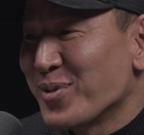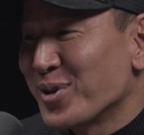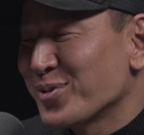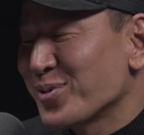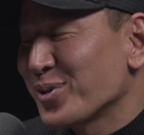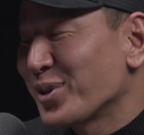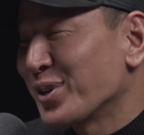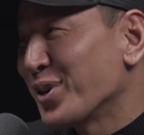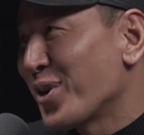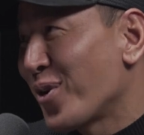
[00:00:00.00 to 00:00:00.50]
There's
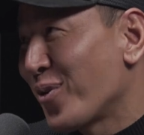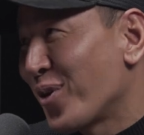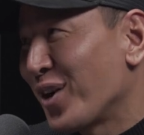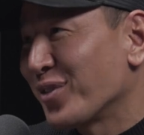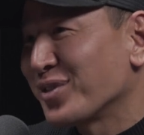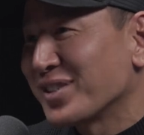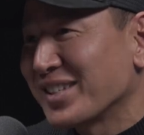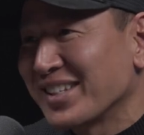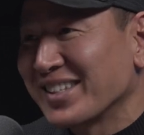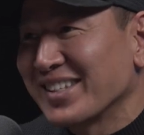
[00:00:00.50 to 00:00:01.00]
really no
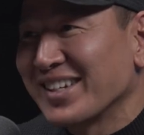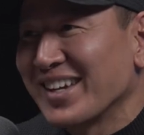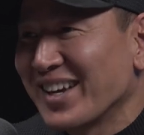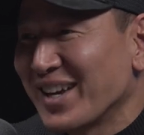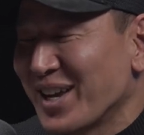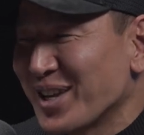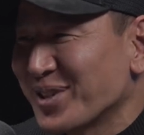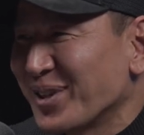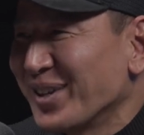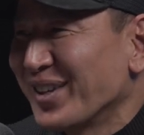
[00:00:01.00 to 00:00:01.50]
off season, I
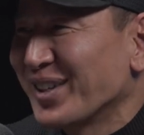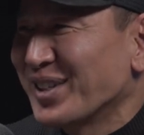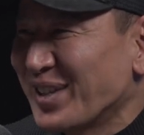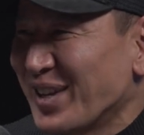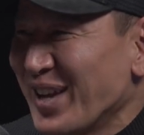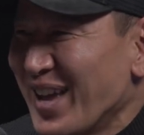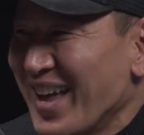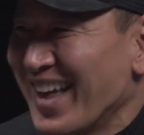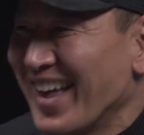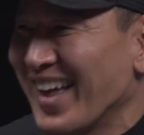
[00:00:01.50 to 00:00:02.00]

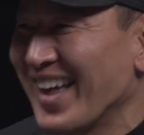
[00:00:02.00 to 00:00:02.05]
guess.